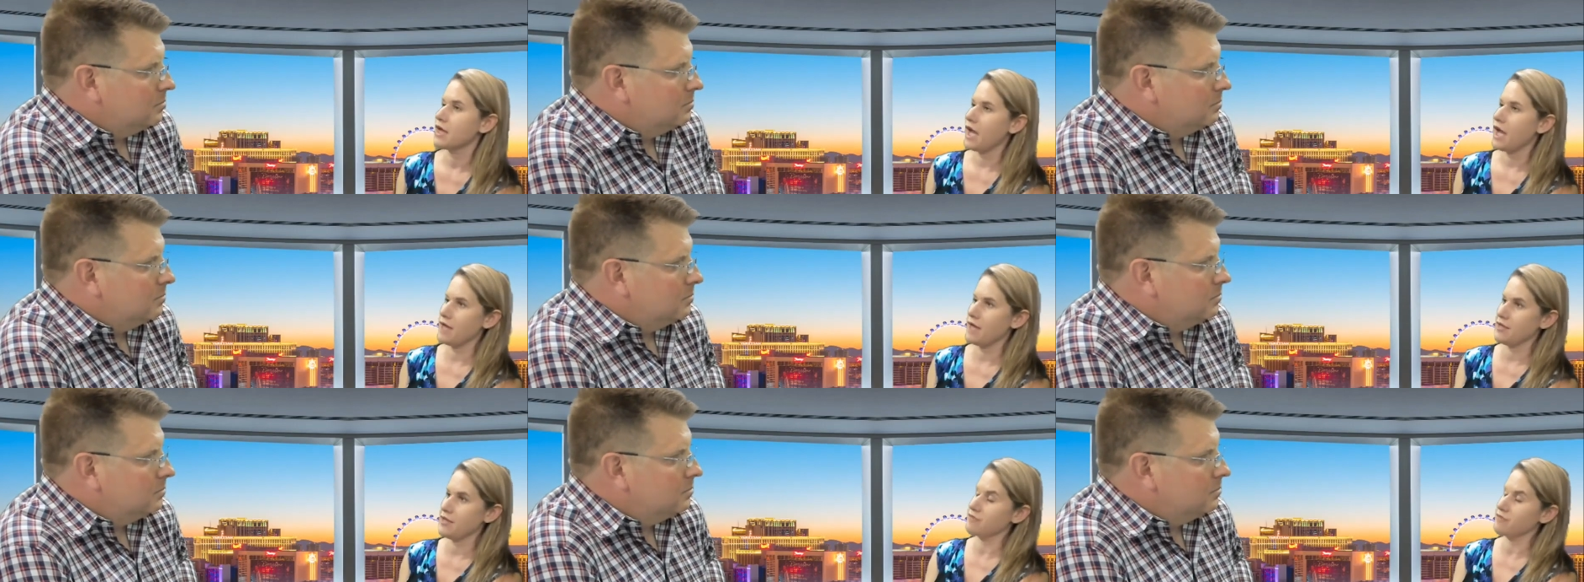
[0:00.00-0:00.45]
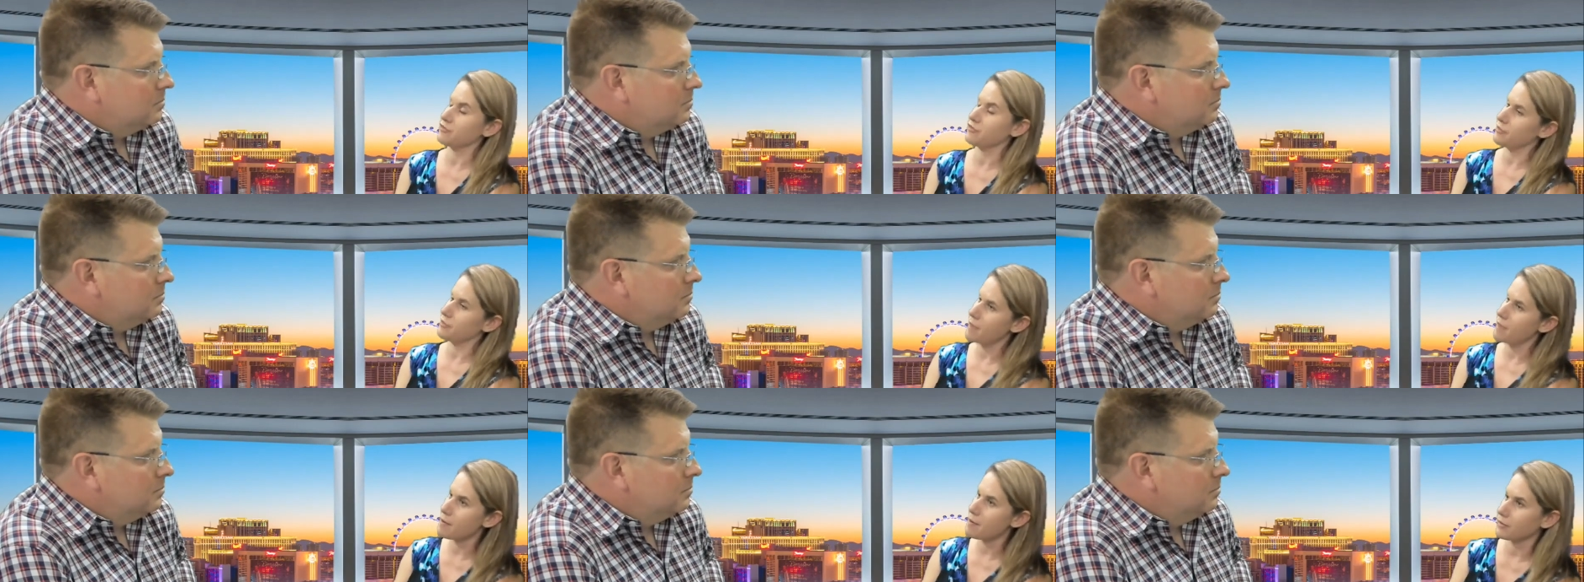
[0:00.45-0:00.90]
Speaker 1: and then for
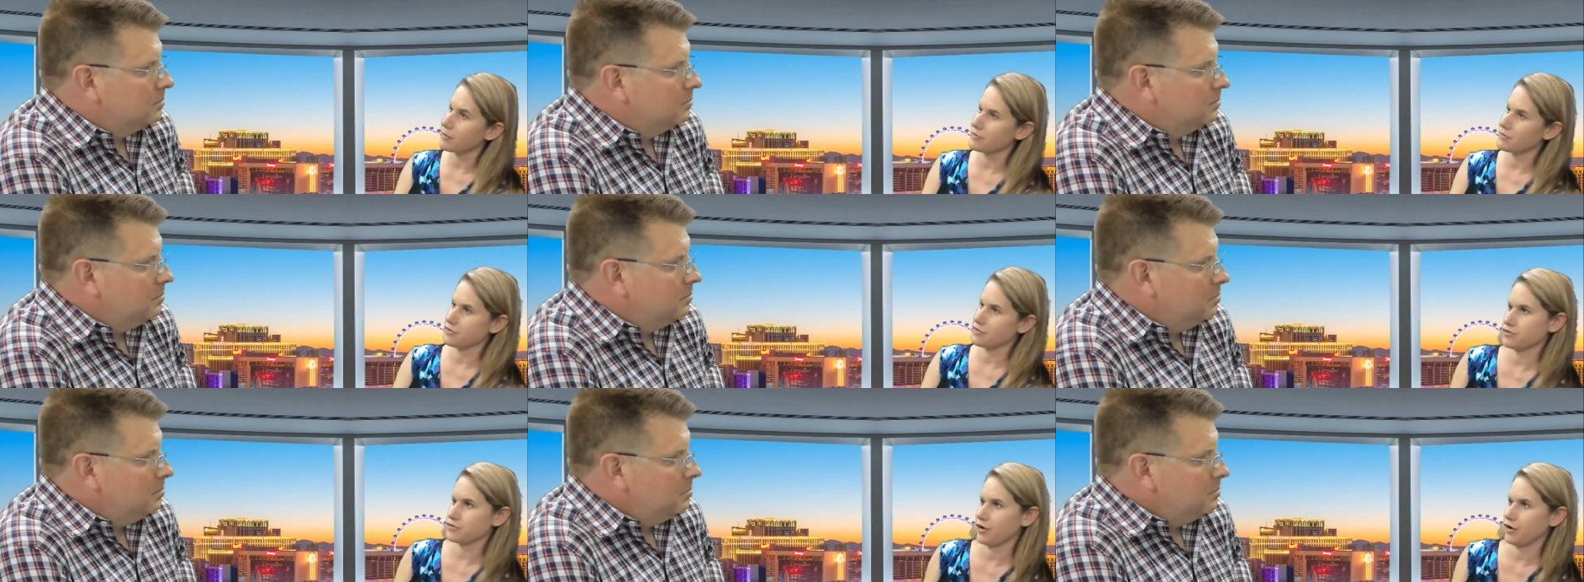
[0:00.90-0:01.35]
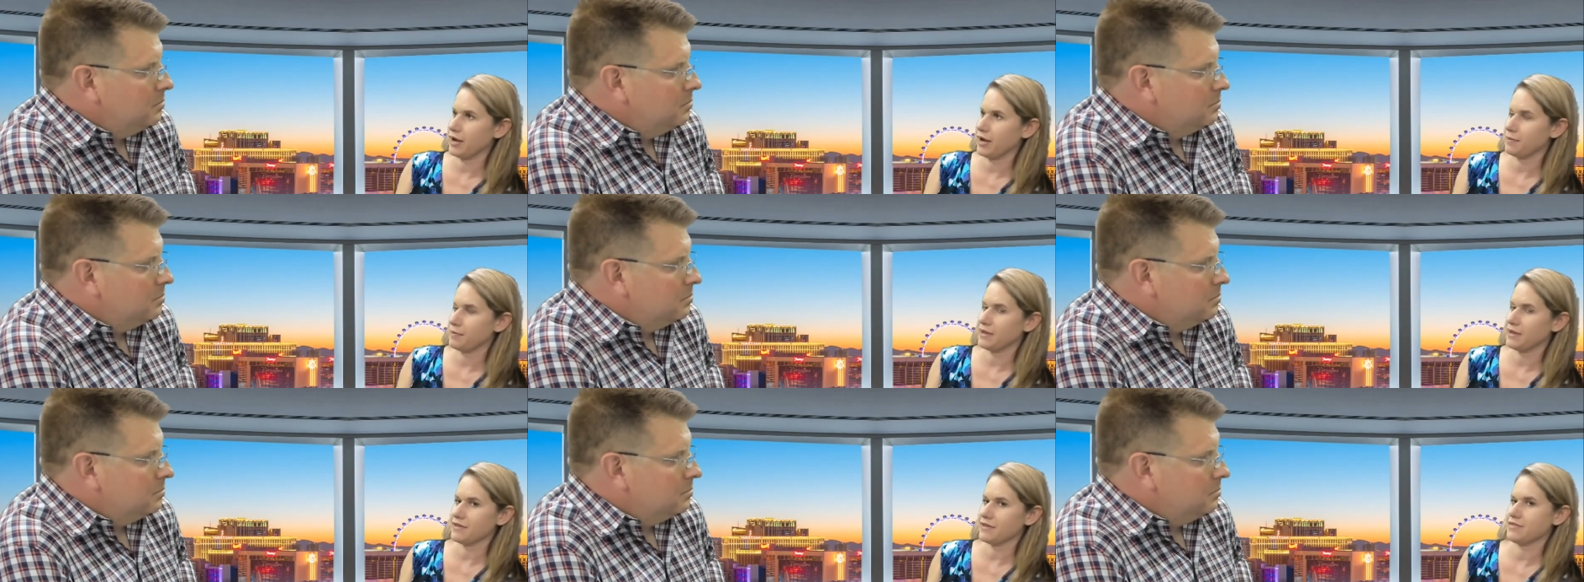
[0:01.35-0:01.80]
the members it's great
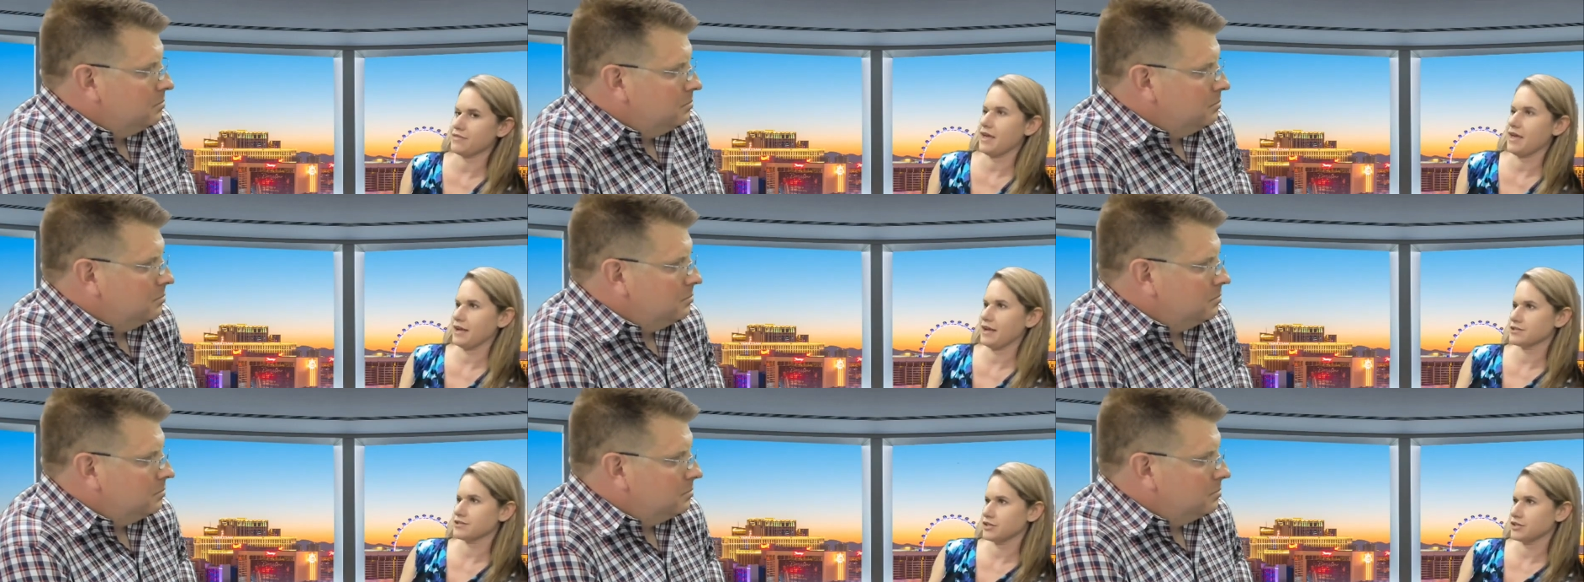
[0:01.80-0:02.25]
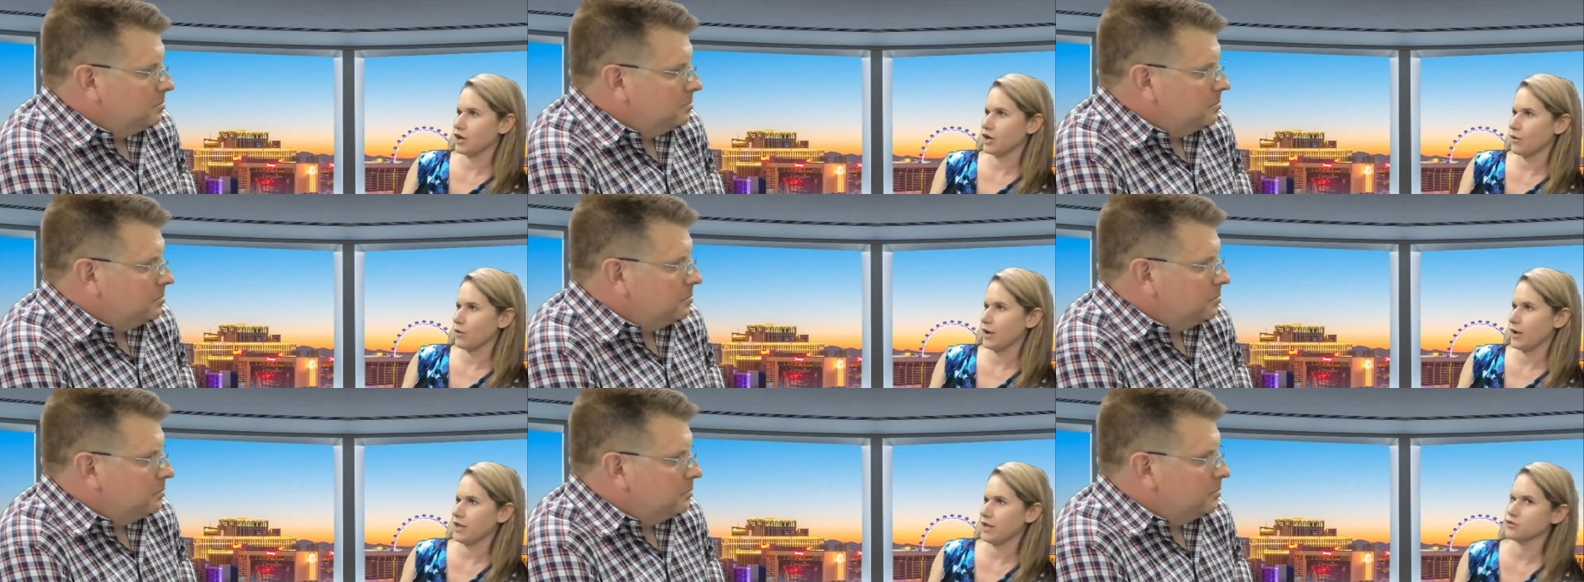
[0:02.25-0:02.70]
because they get to
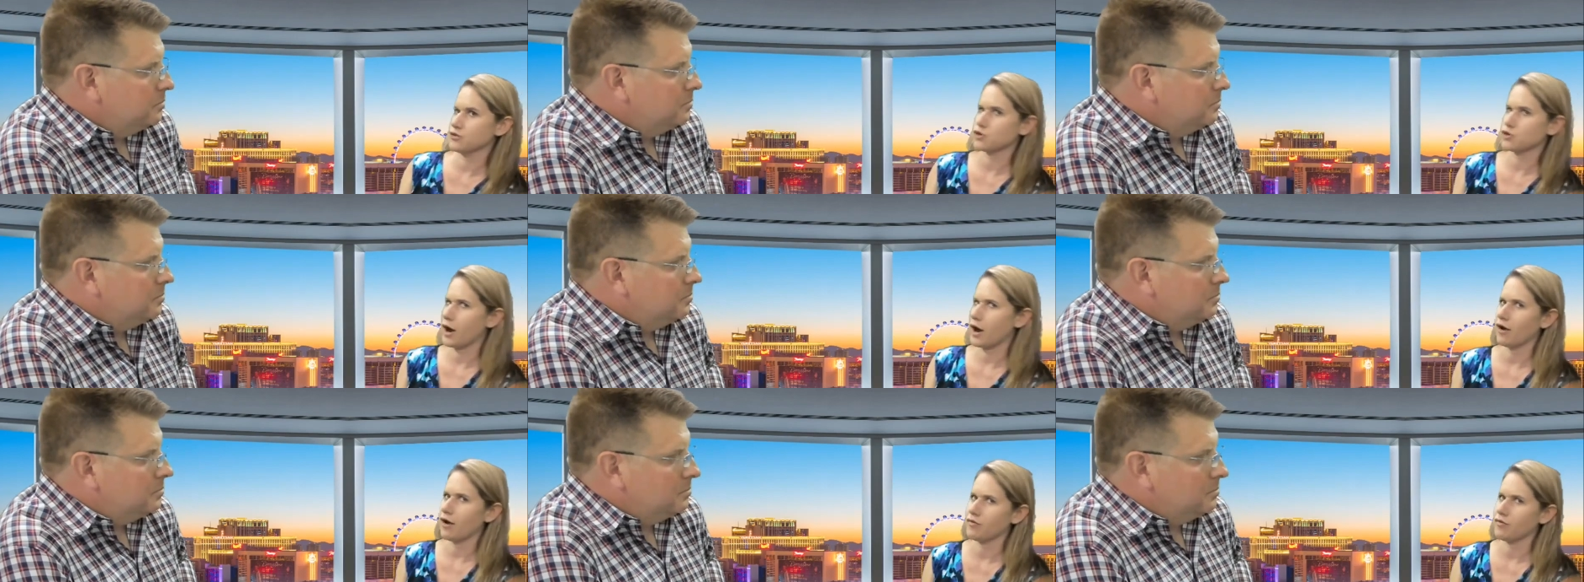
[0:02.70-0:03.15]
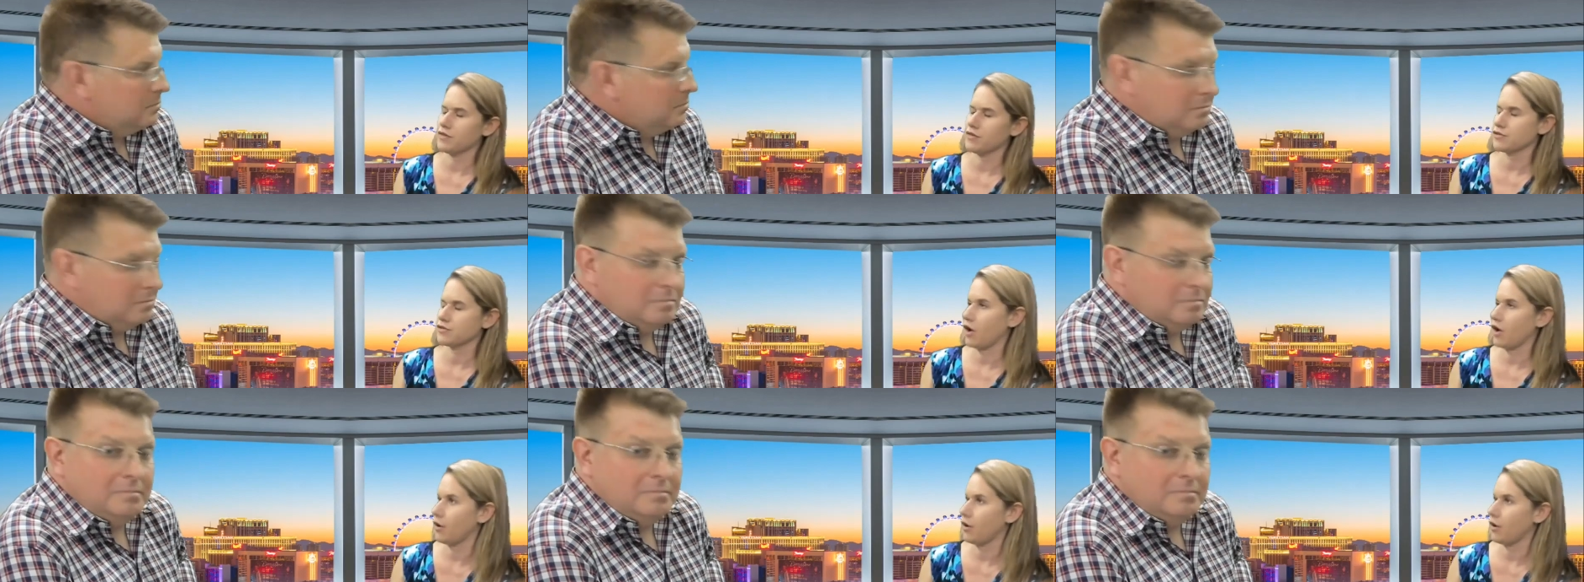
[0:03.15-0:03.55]
go in try out these